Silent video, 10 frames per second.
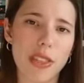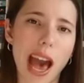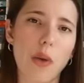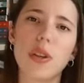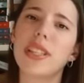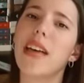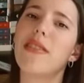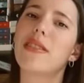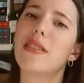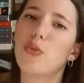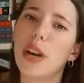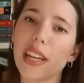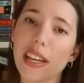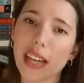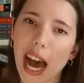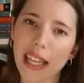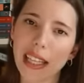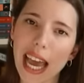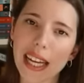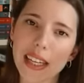that was that this is written in
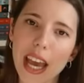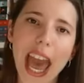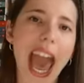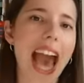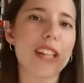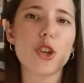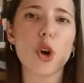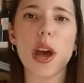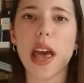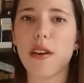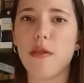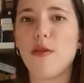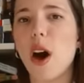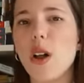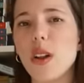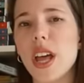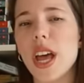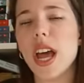dialect, and so it felt